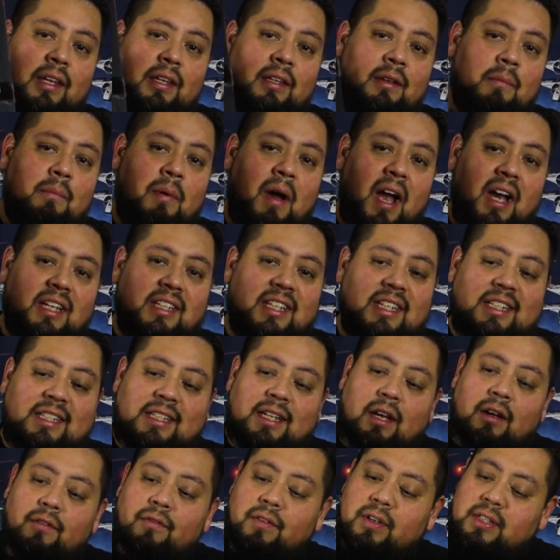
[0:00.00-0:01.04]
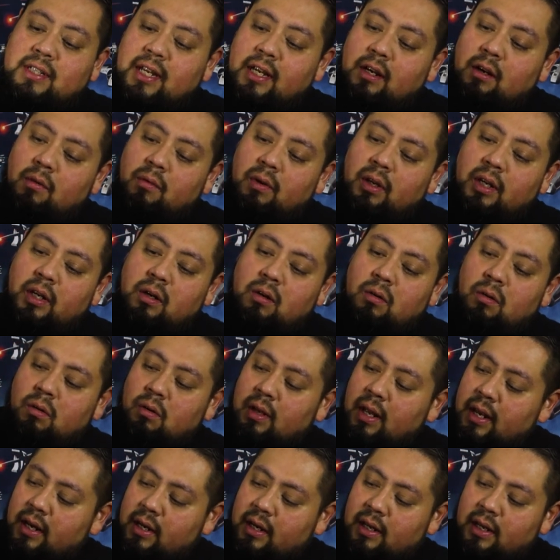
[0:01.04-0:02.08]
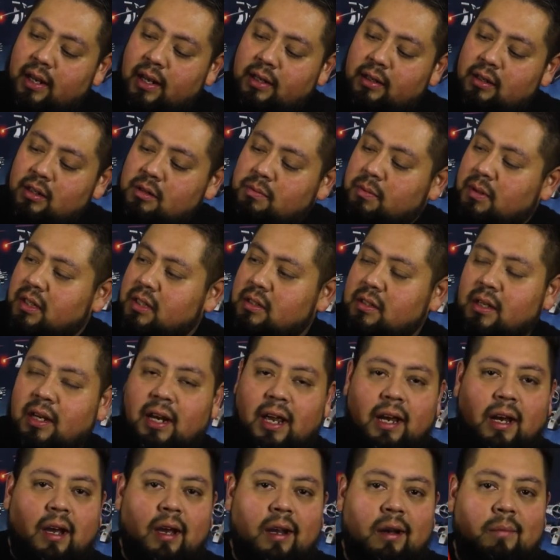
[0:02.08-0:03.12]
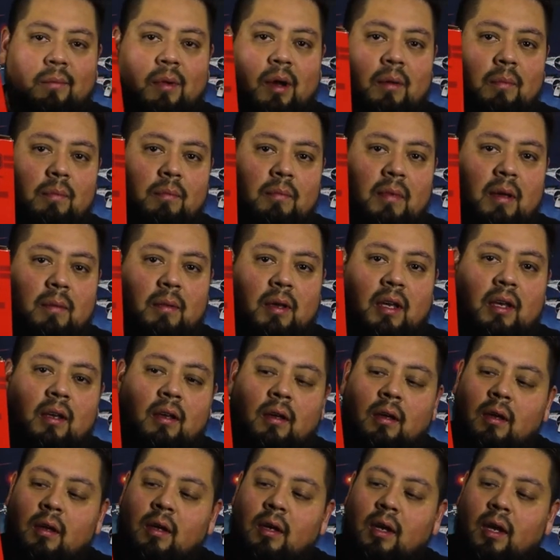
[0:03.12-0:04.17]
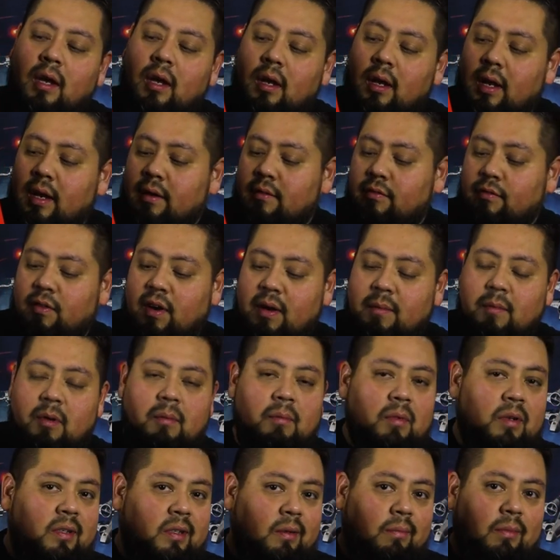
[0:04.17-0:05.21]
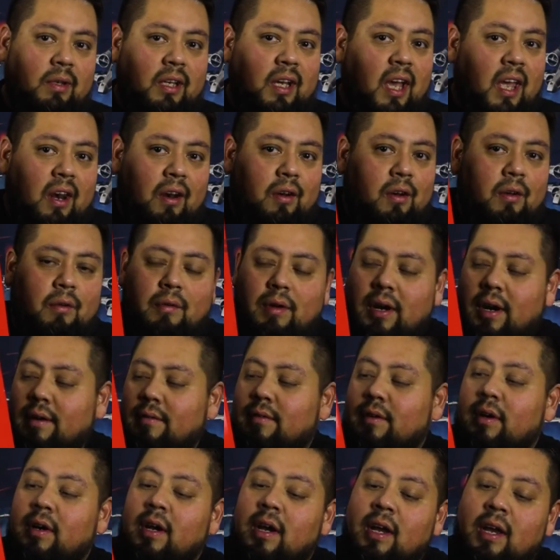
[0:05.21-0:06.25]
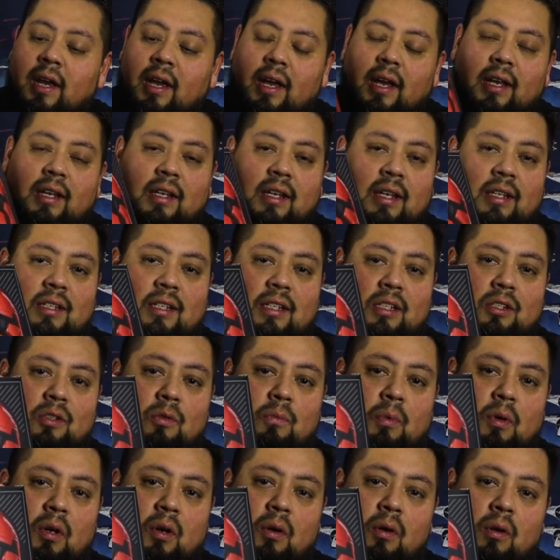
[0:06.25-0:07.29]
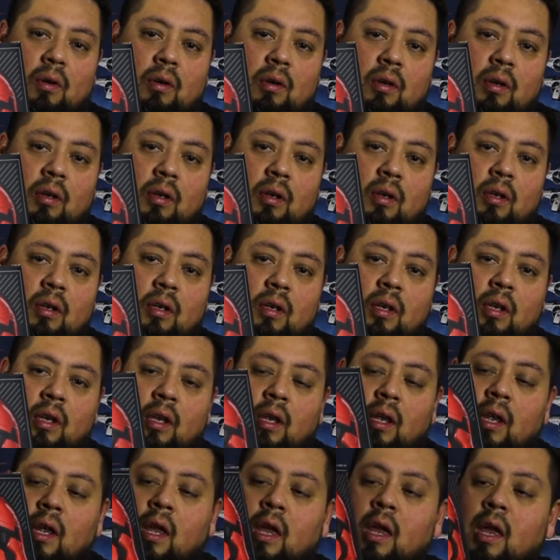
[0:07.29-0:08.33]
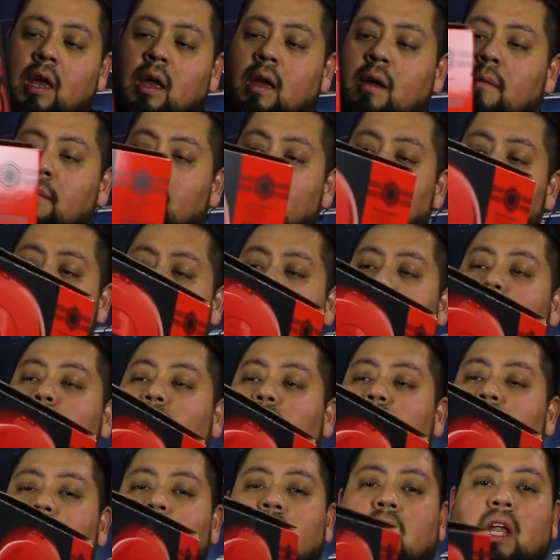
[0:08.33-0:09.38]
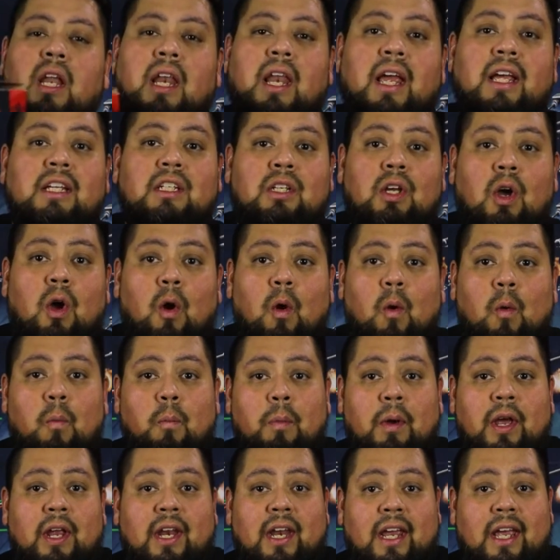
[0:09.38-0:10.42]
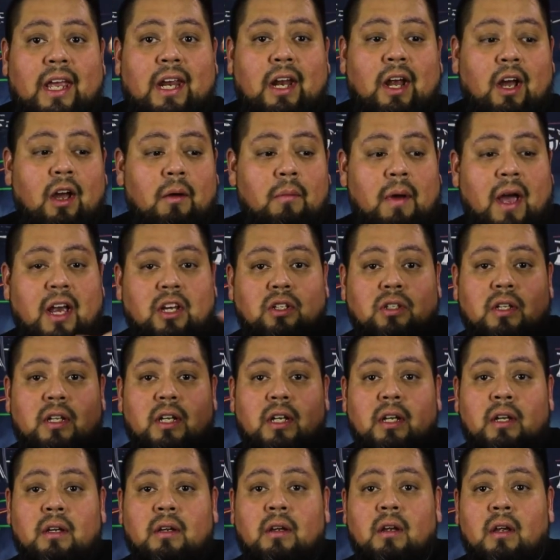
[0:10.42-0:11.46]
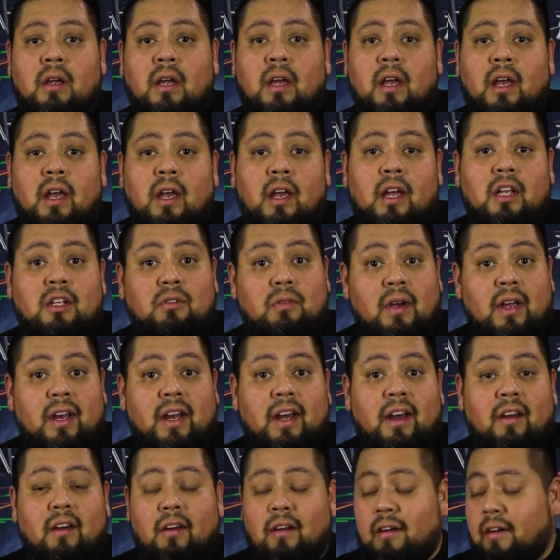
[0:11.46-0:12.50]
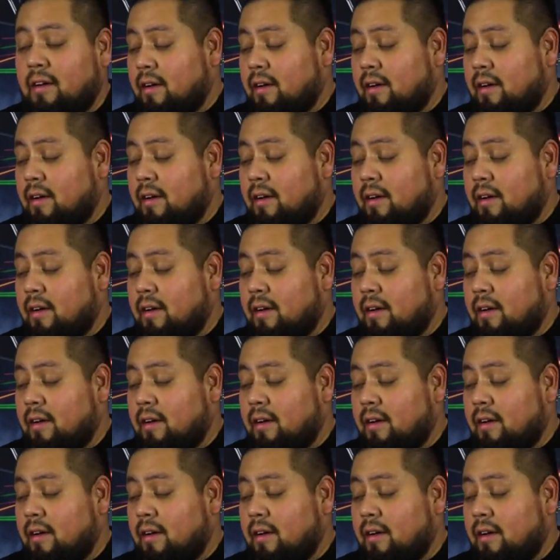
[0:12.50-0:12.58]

the box itself is like a really cool like collector's piece. You can like cut them up maybe and like frame them or something. I don't know, whatever. It, it's just super cool. But let's open it up. Actually, it's right here.